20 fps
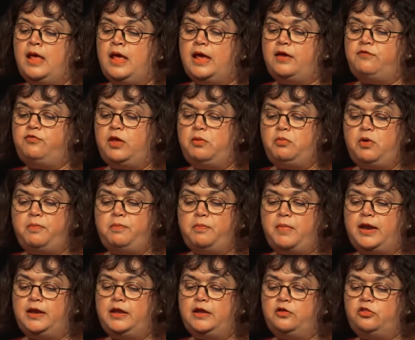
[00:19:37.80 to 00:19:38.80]
If they weren't
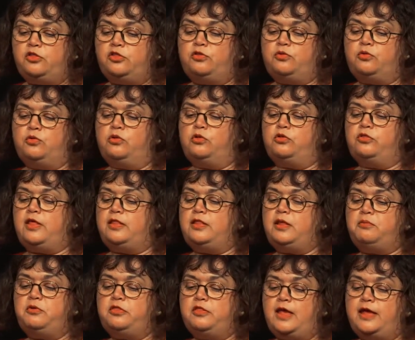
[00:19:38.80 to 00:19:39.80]
manning a stall, then
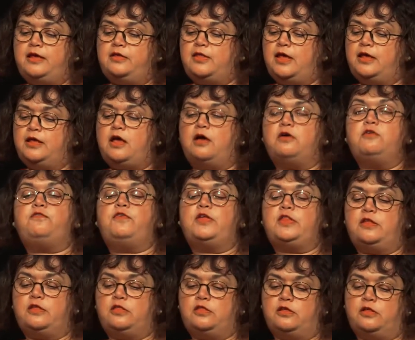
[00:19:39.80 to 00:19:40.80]
they would take their young
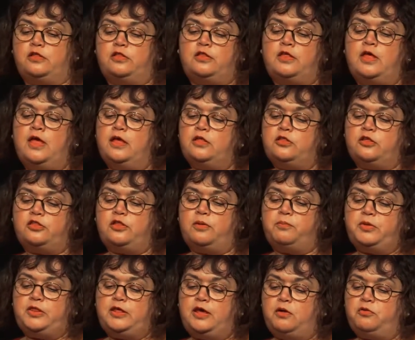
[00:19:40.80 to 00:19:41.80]
visitors to
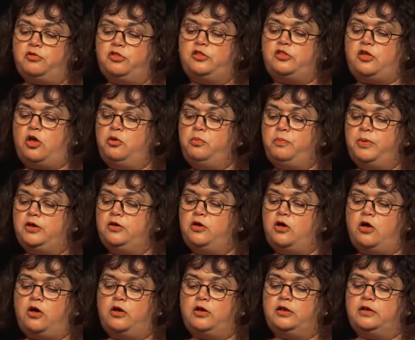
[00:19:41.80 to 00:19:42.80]
somebody else's open
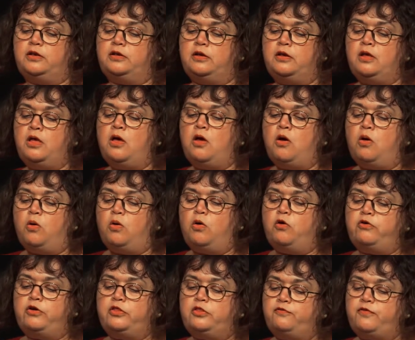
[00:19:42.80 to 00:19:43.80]
garden,
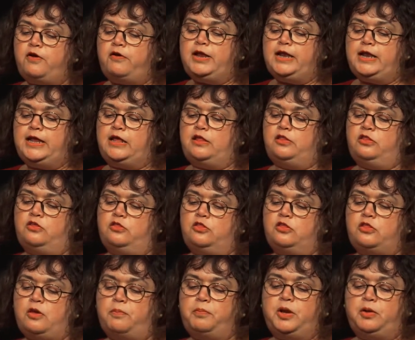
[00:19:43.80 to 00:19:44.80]
or at the very least to the
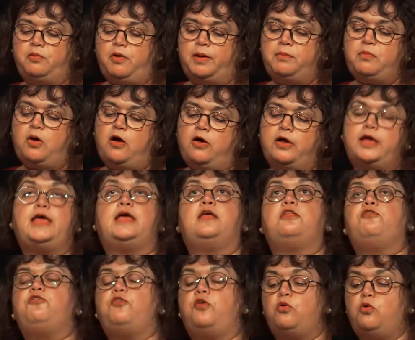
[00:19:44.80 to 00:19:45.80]
WI
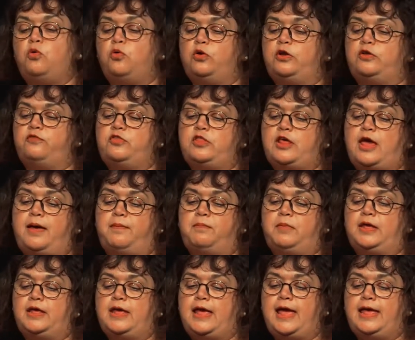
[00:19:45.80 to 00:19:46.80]
market for a haul of jam
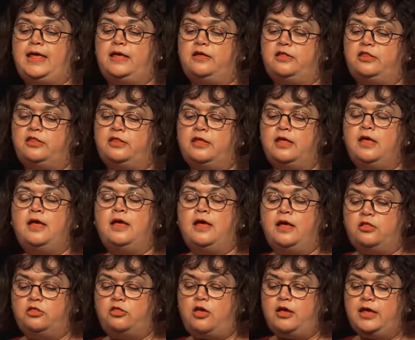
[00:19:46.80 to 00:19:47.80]
and cakes.
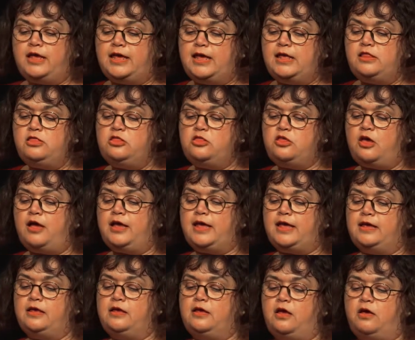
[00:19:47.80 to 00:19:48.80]
Tuck in, tuck
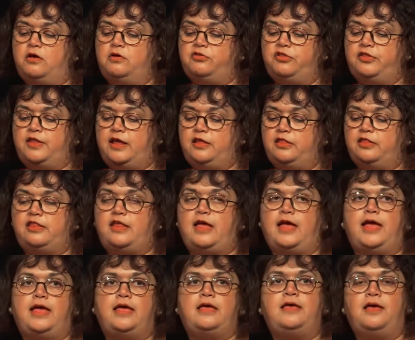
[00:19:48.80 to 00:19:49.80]
in, girls, they'd
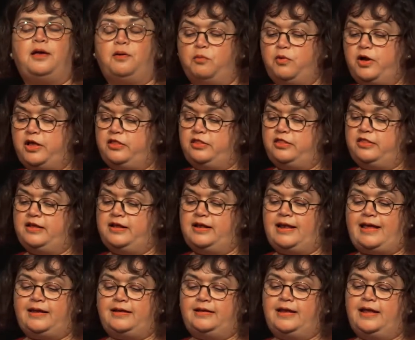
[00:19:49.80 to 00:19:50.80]
say, words to
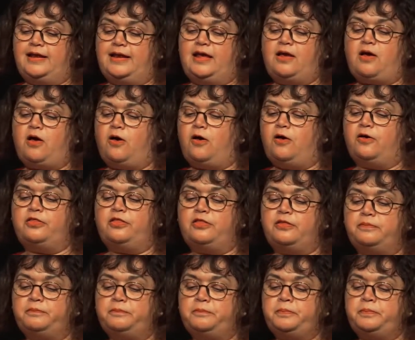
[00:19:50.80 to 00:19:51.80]
gladden any heart.